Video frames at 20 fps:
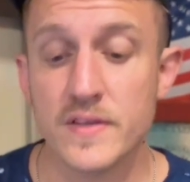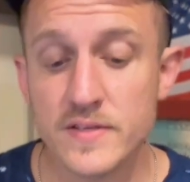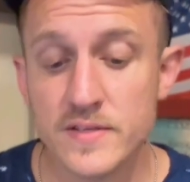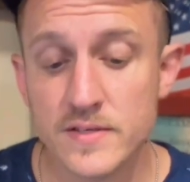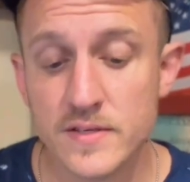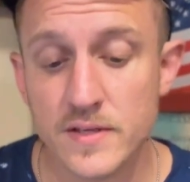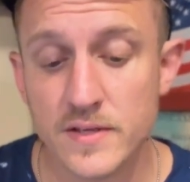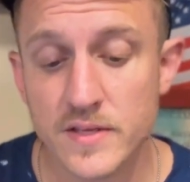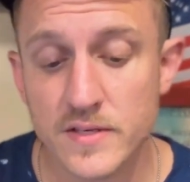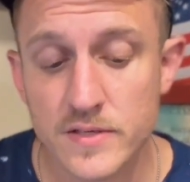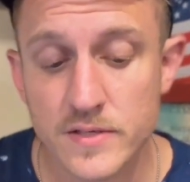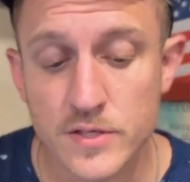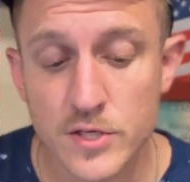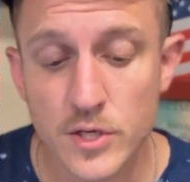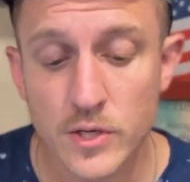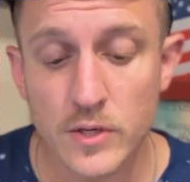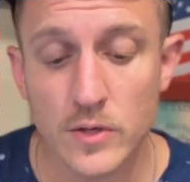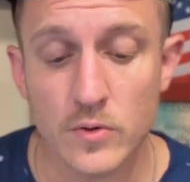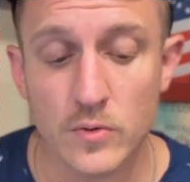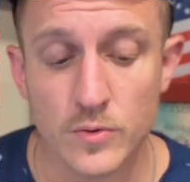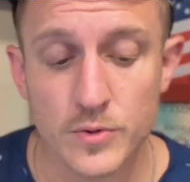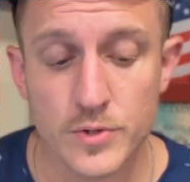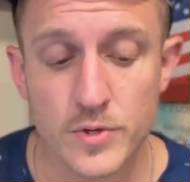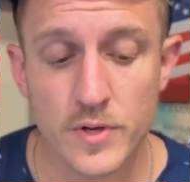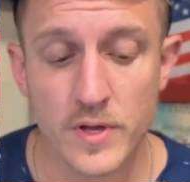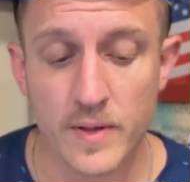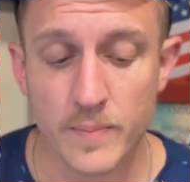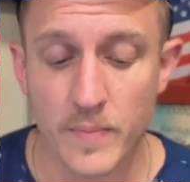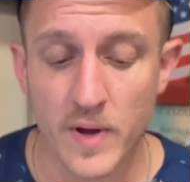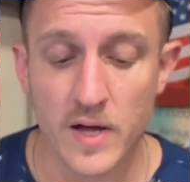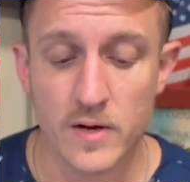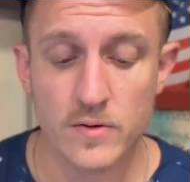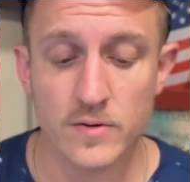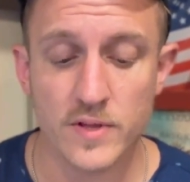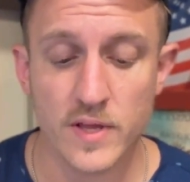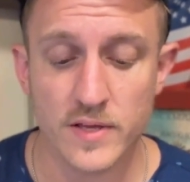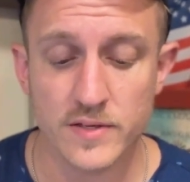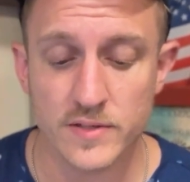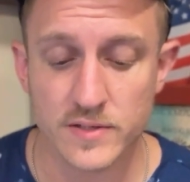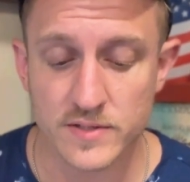This is huge in modern
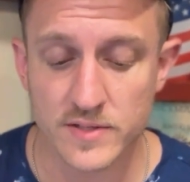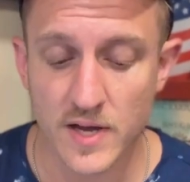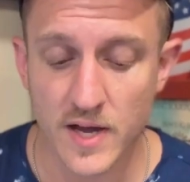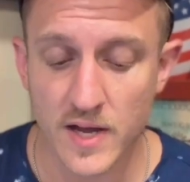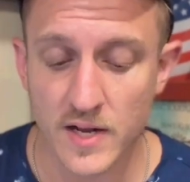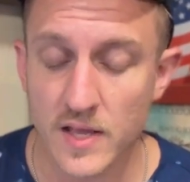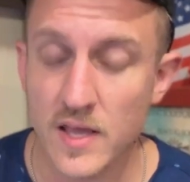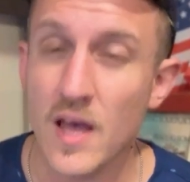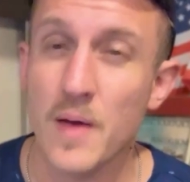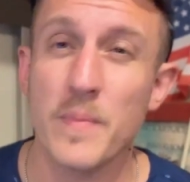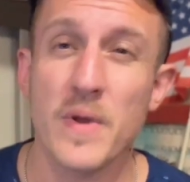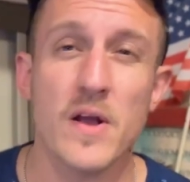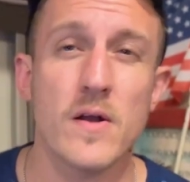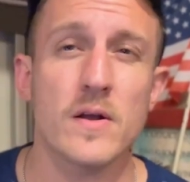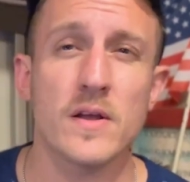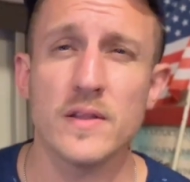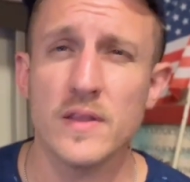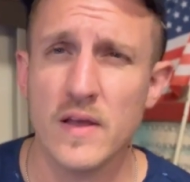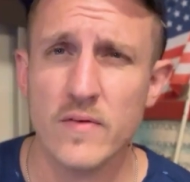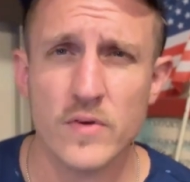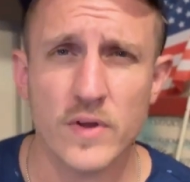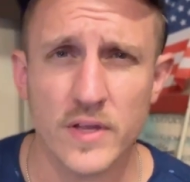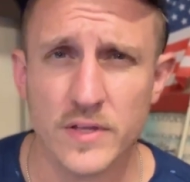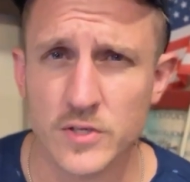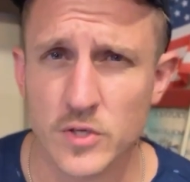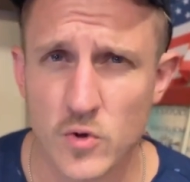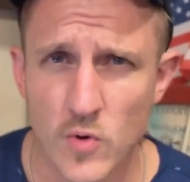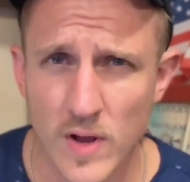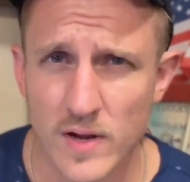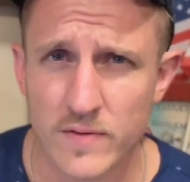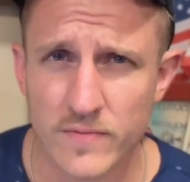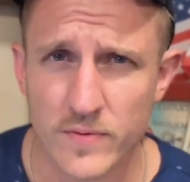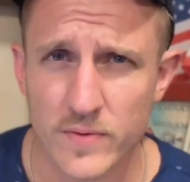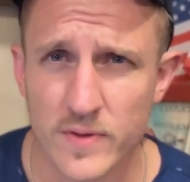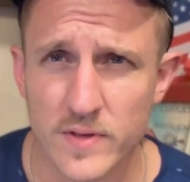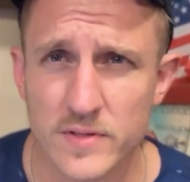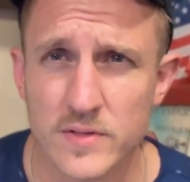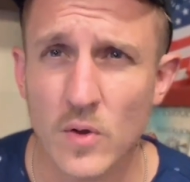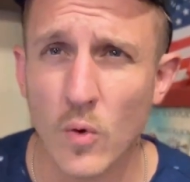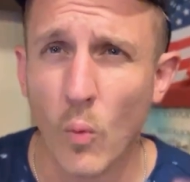day society. America never gets credit for
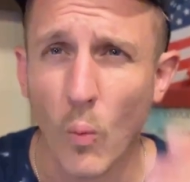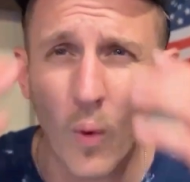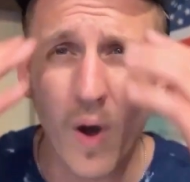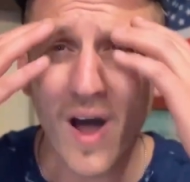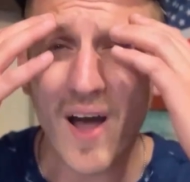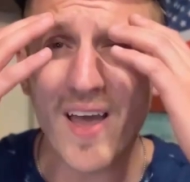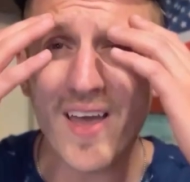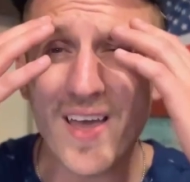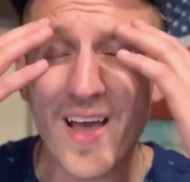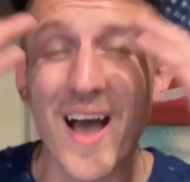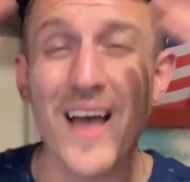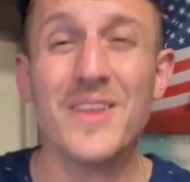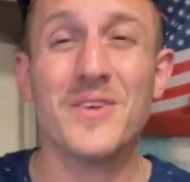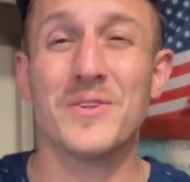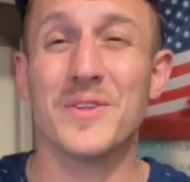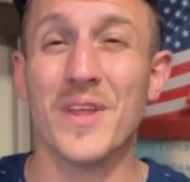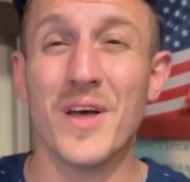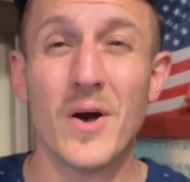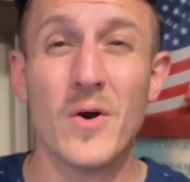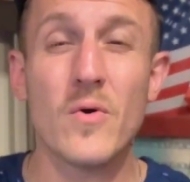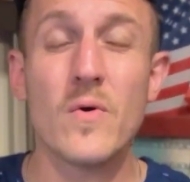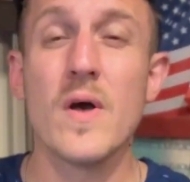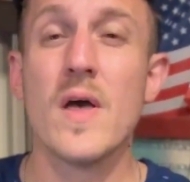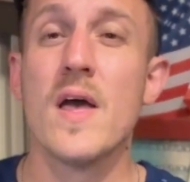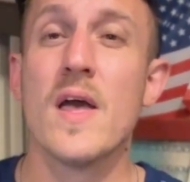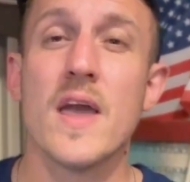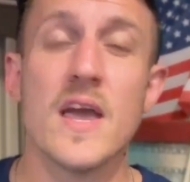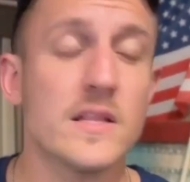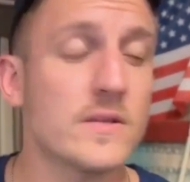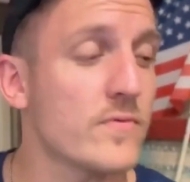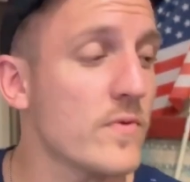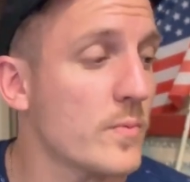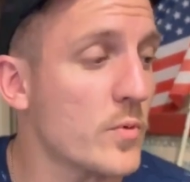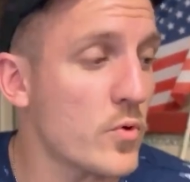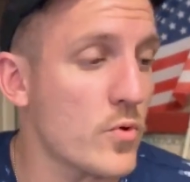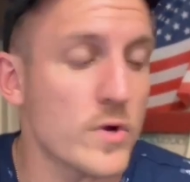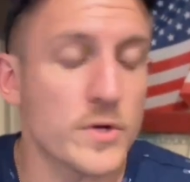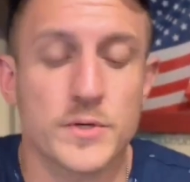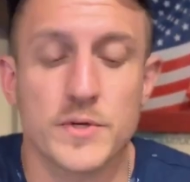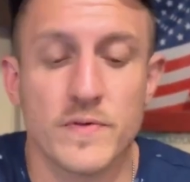this. Why? I don't know. It's from
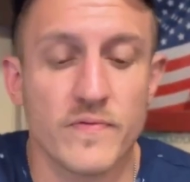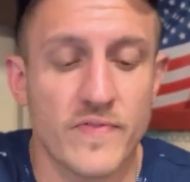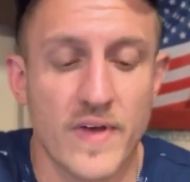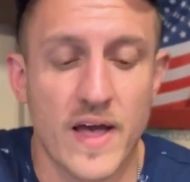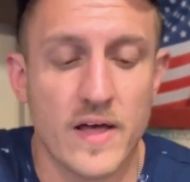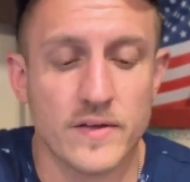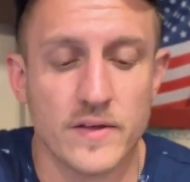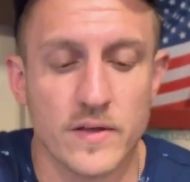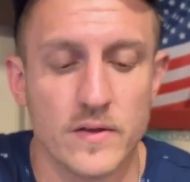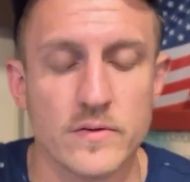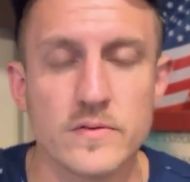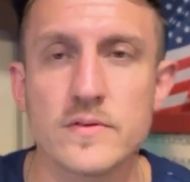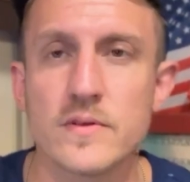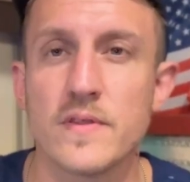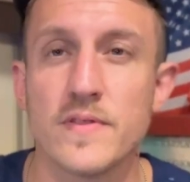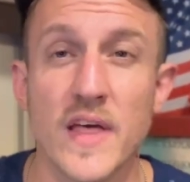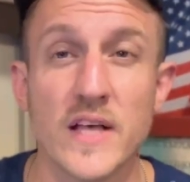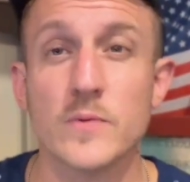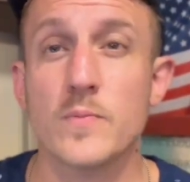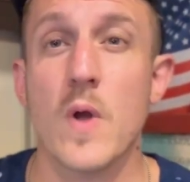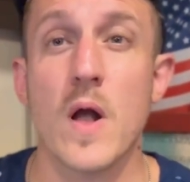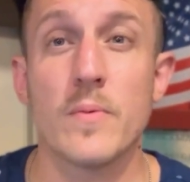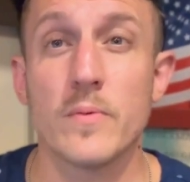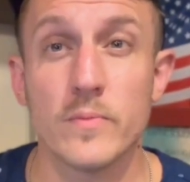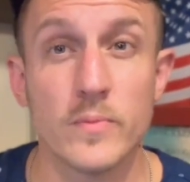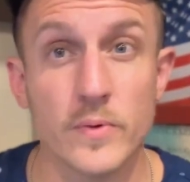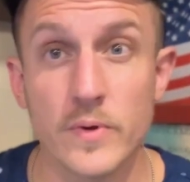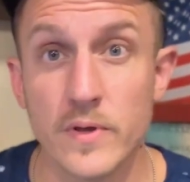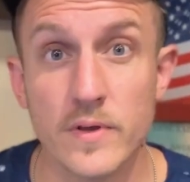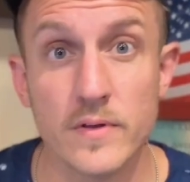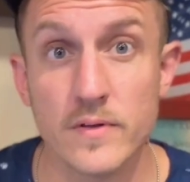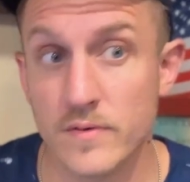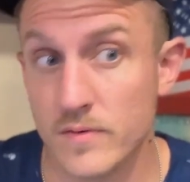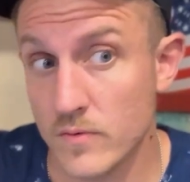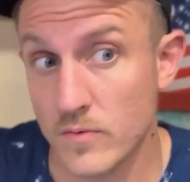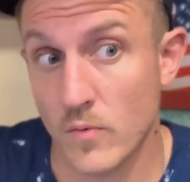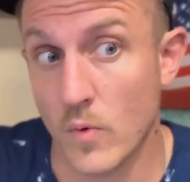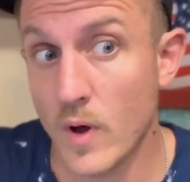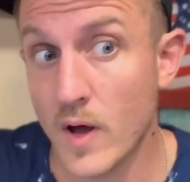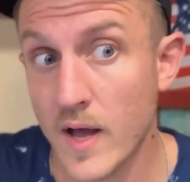Christian values. That's probably
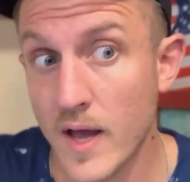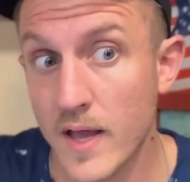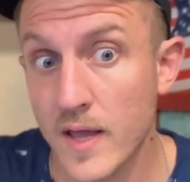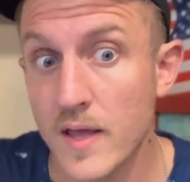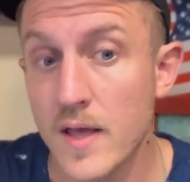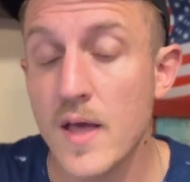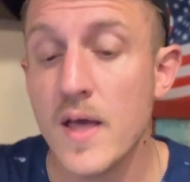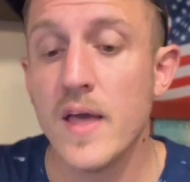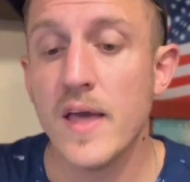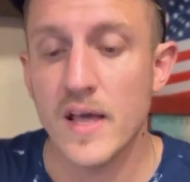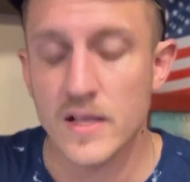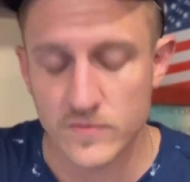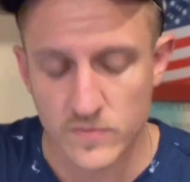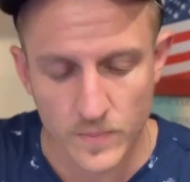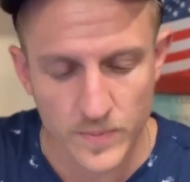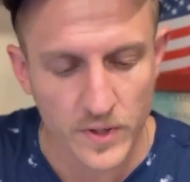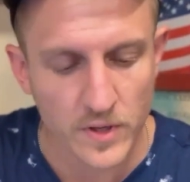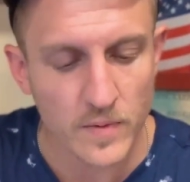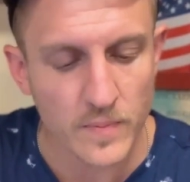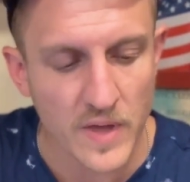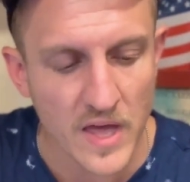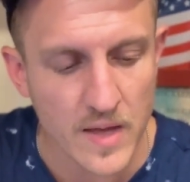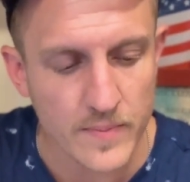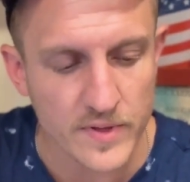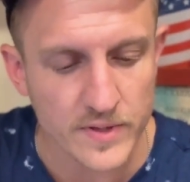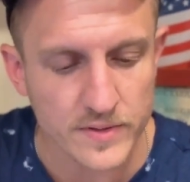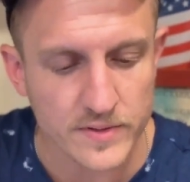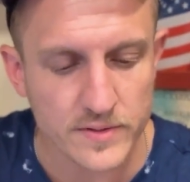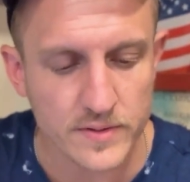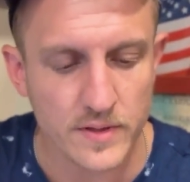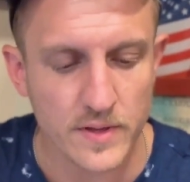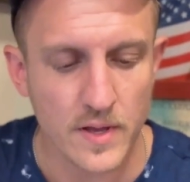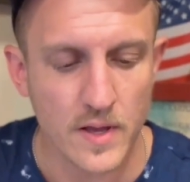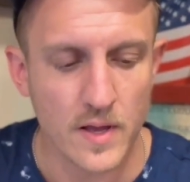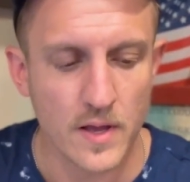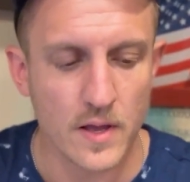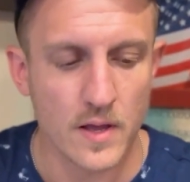why. It's from the commandments.